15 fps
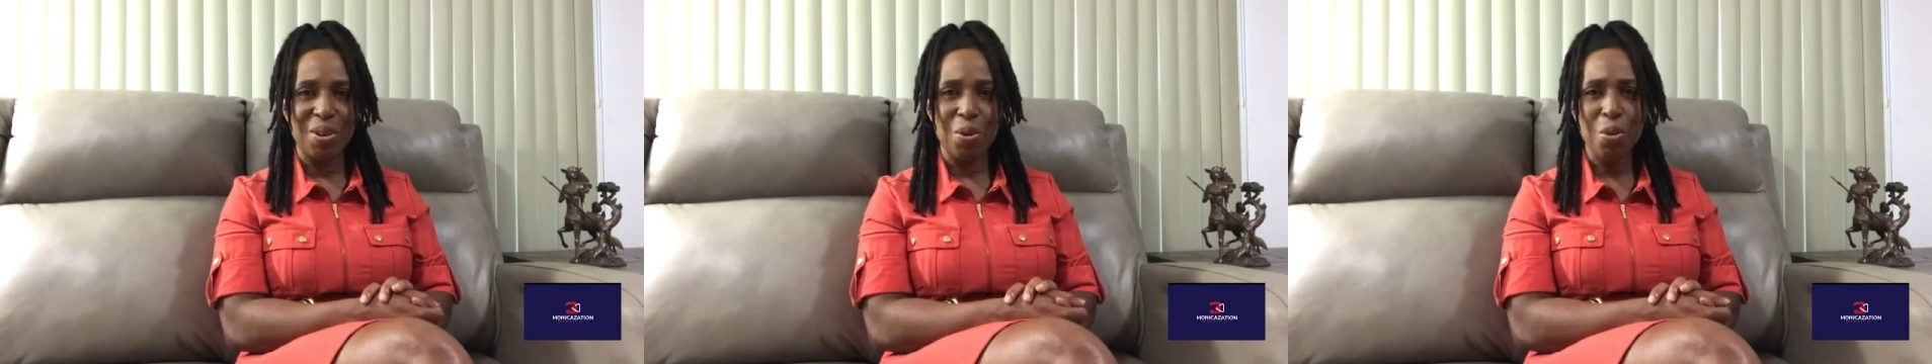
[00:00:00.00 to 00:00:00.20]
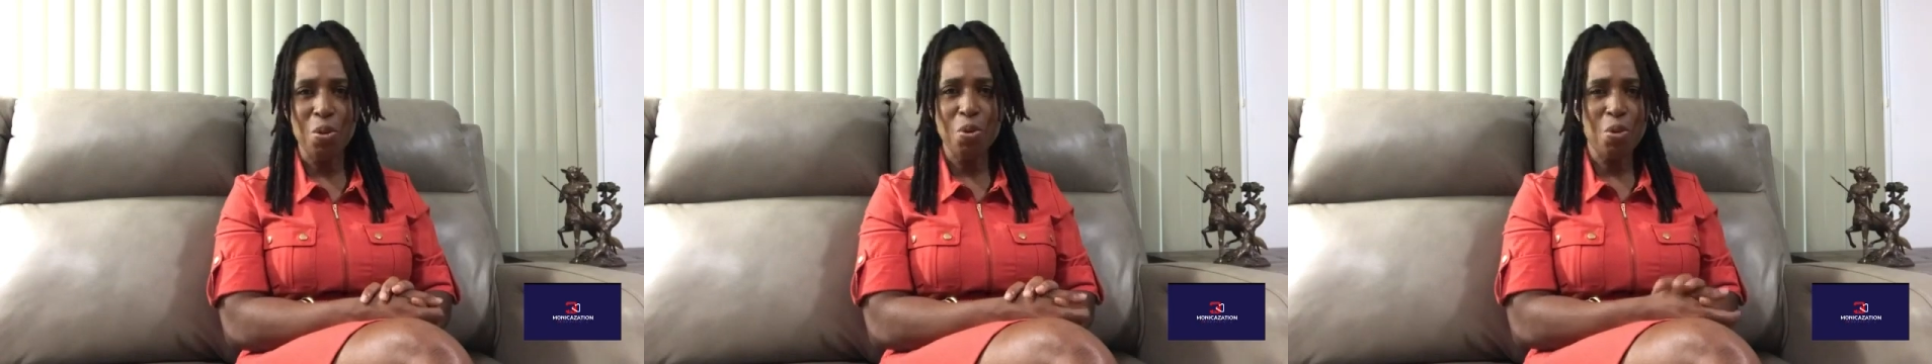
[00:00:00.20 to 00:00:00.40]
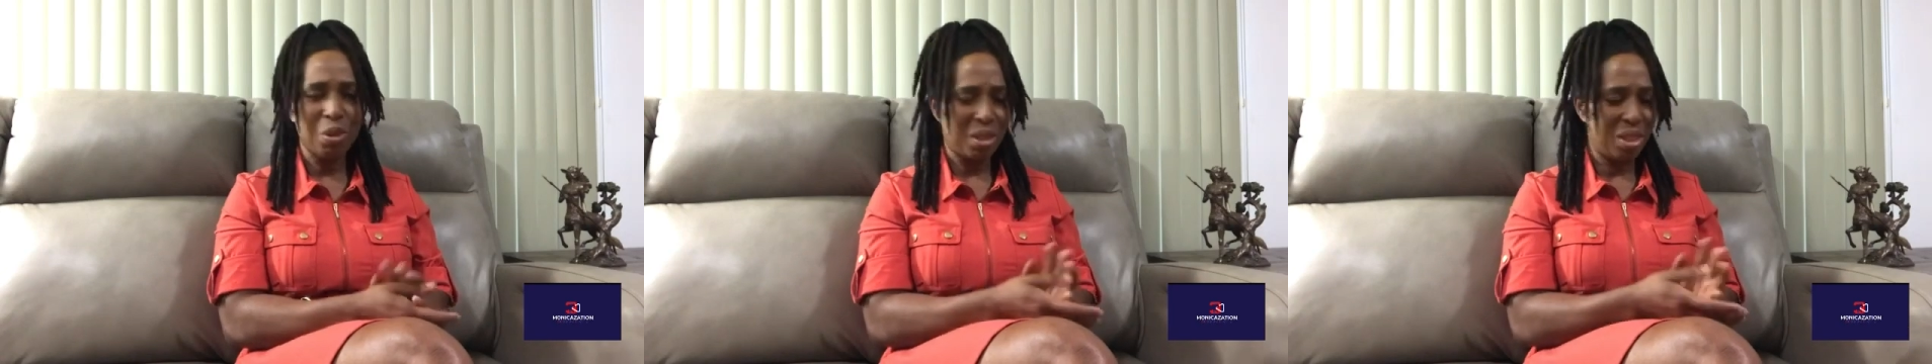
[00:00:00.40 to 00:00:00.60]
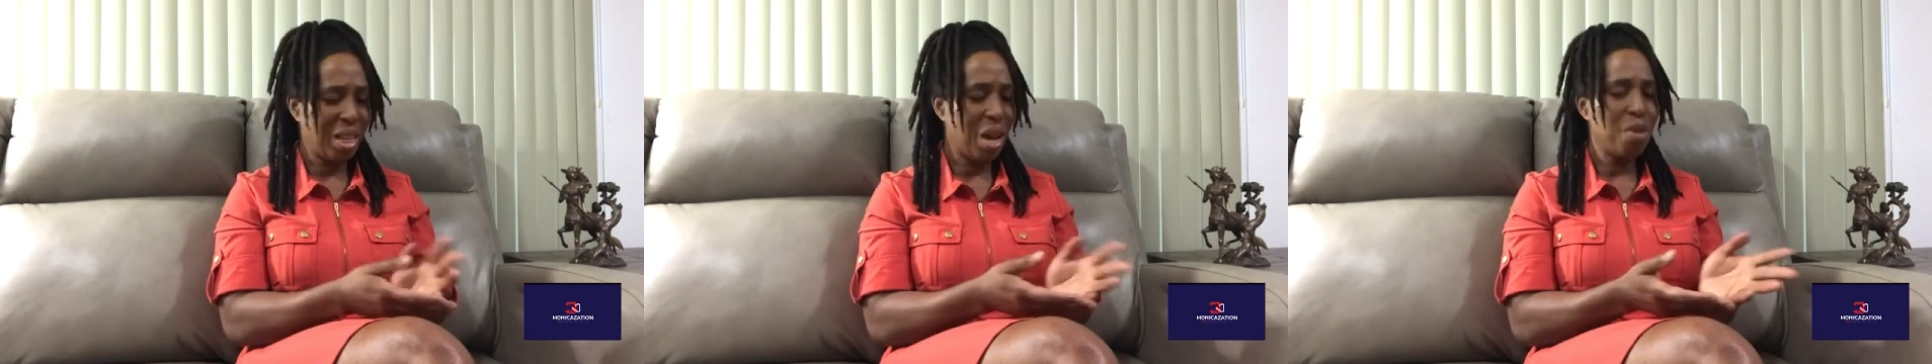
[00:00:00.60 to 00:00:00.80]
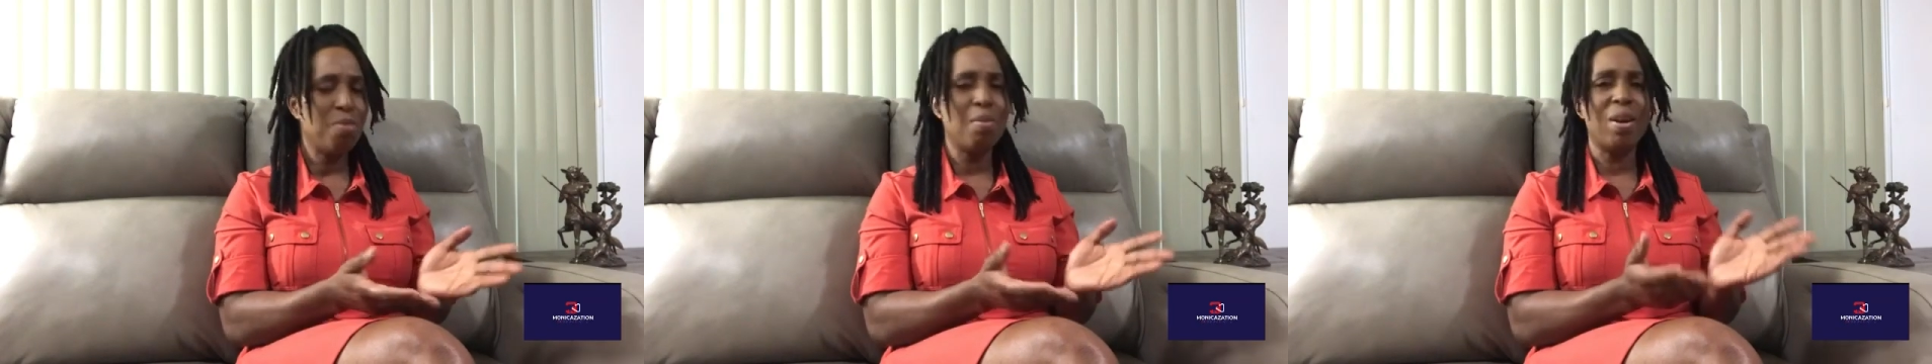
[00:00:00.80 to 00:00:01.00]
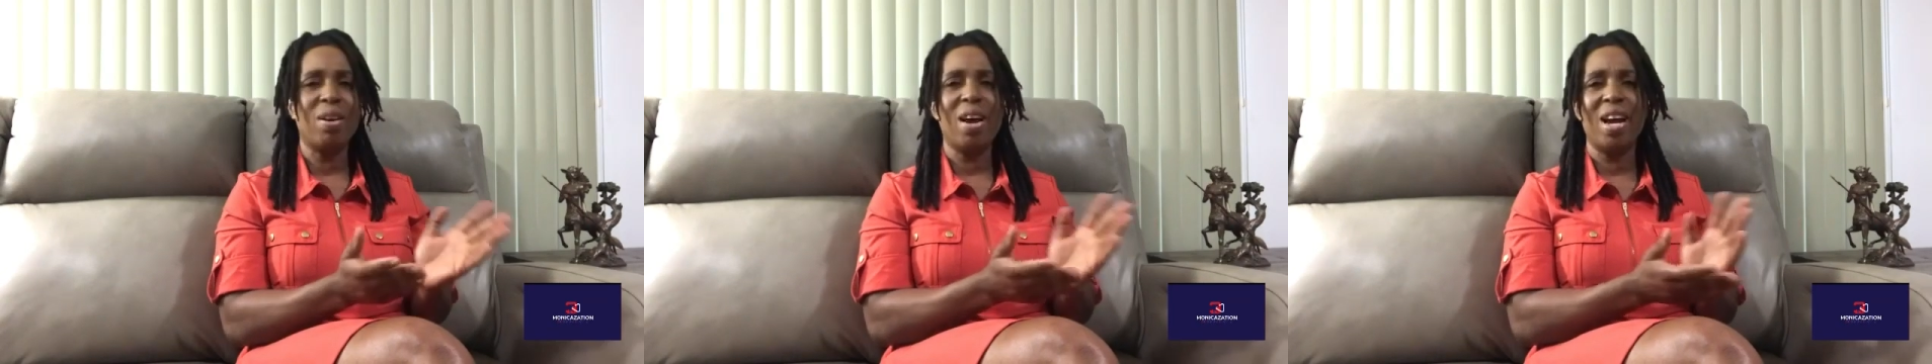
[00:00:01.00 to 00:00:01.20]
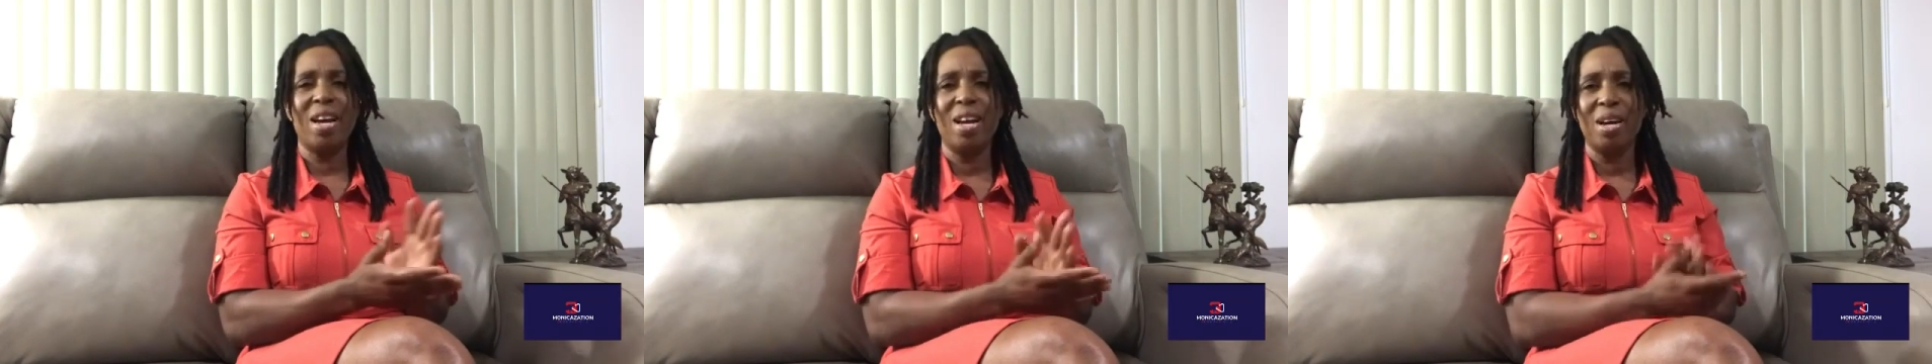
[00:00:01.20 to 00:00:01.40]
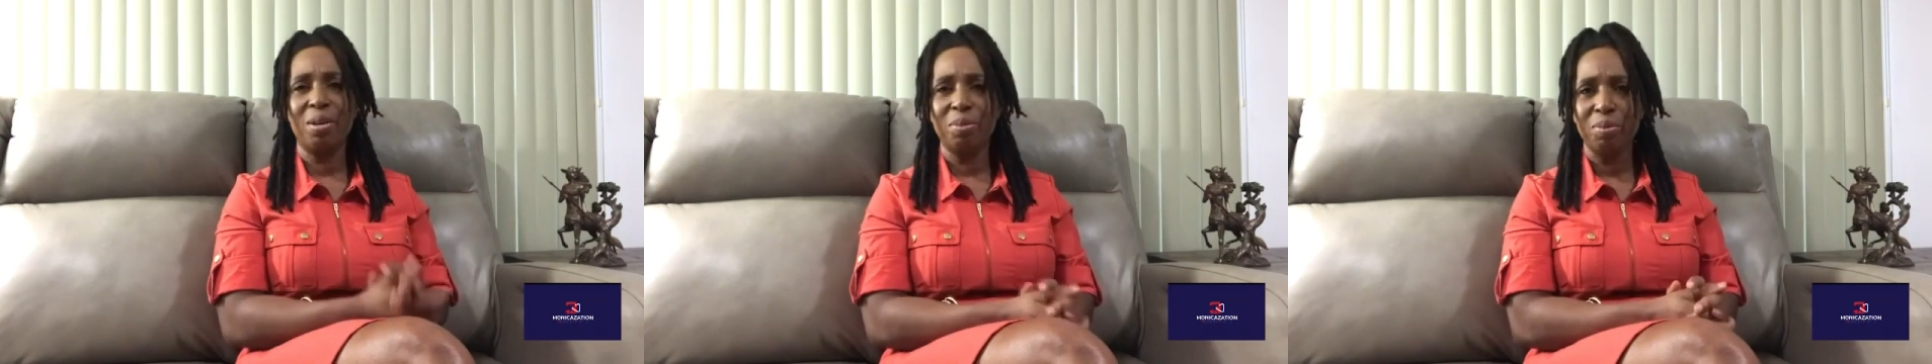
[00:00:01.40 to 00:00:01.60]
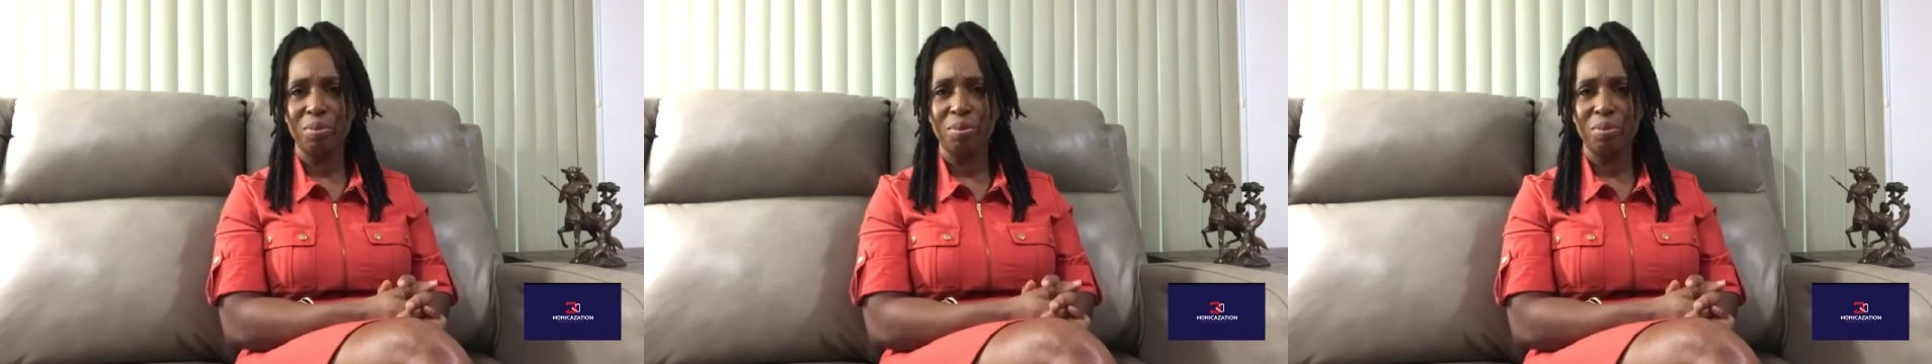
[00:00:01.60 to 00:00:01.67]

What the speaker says: who was Down Mariah,